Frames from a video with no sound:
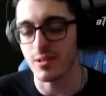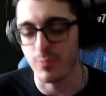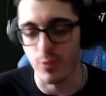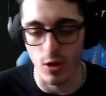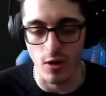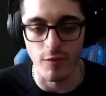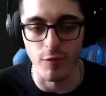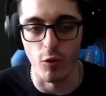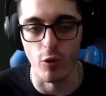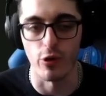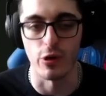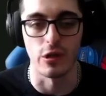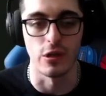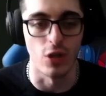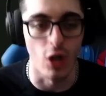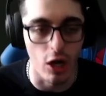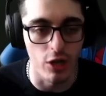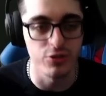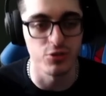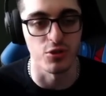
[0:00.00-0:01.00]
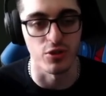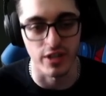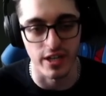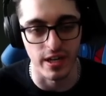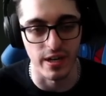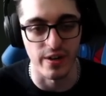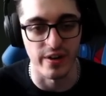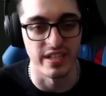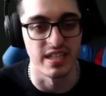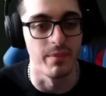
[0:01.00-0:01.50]
part for a launcher
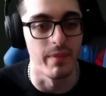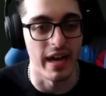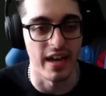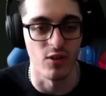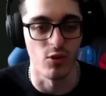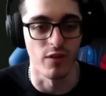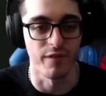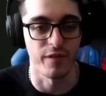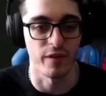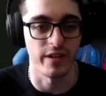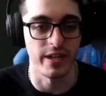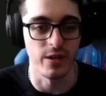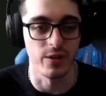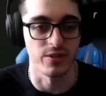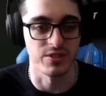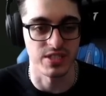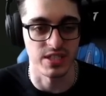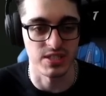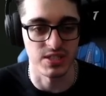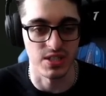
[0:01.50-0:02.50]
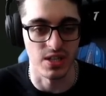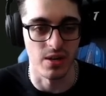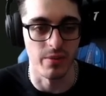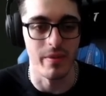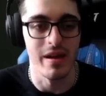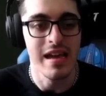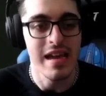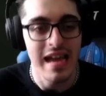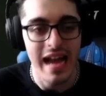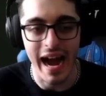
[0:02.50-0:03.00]
here in the Modern Warfare
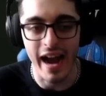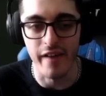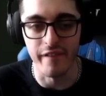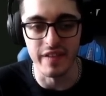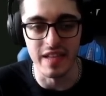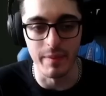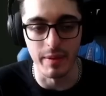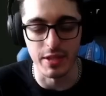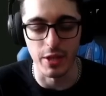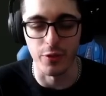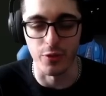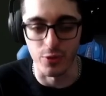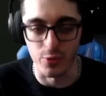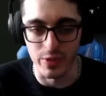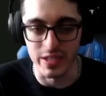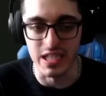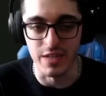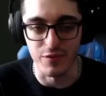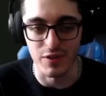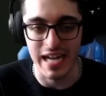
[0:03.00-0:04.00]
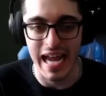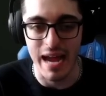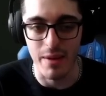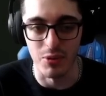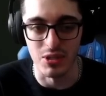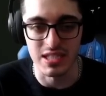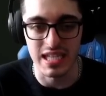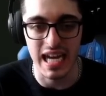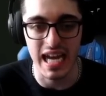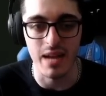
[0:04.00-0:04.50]
ecosystem? How are you feeling about the 3 different
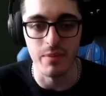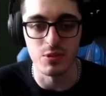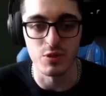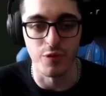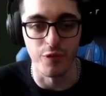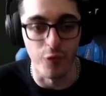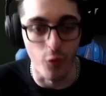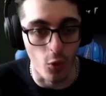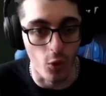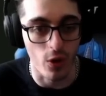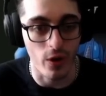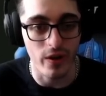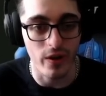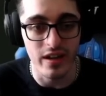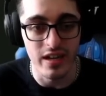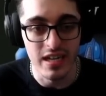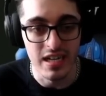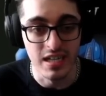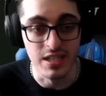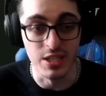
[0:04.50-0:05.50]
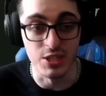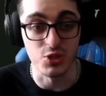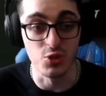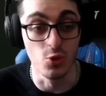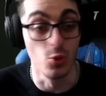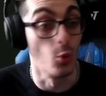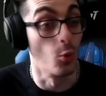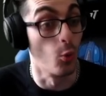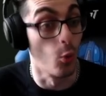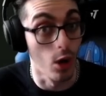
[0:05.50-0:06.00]
ammo types for this
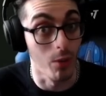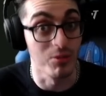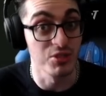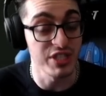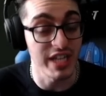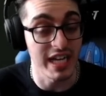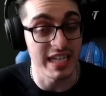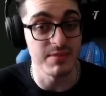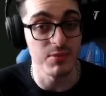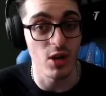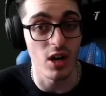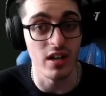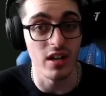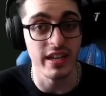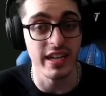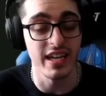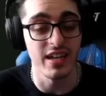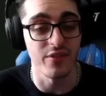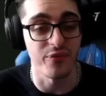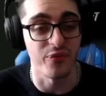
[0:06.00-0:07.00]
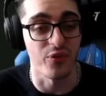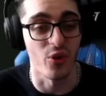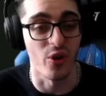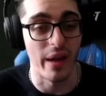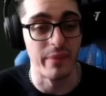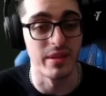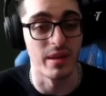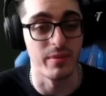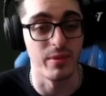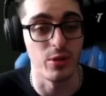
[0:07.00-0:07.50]
new war machine, as I'm calling it, for
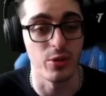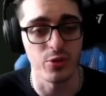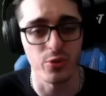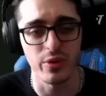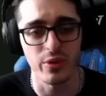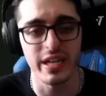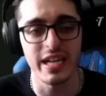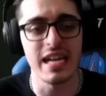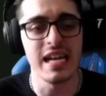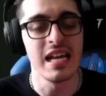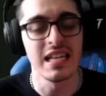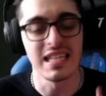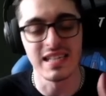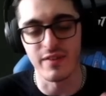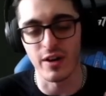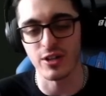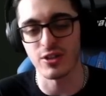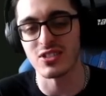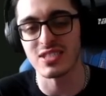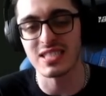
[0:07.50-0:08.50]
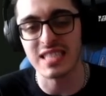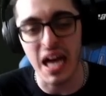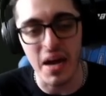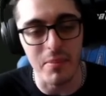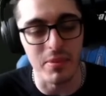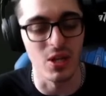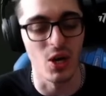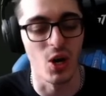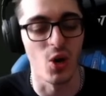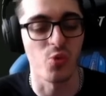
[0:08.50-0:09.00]
MW3? Leave all your thoughts down
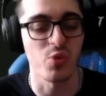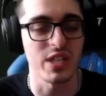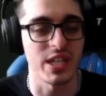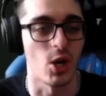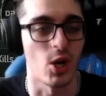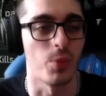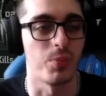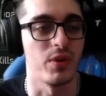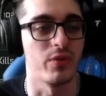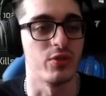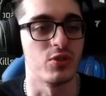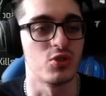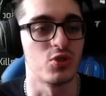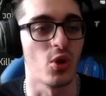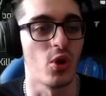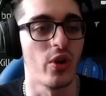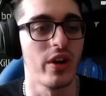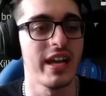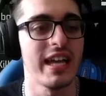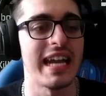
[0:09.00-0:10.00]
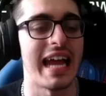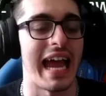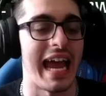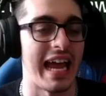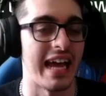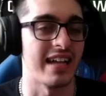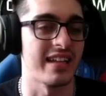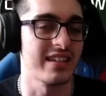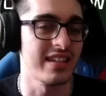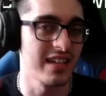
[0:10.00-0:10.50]
below. Really hope you've enjoyed,
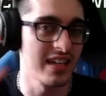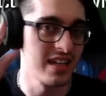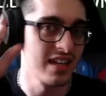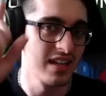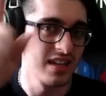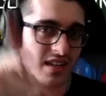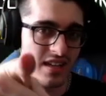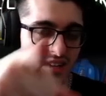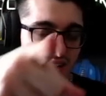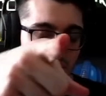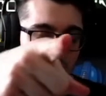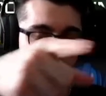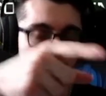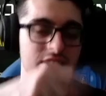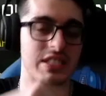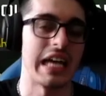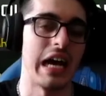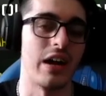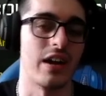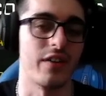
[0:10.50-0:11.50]
and peace out,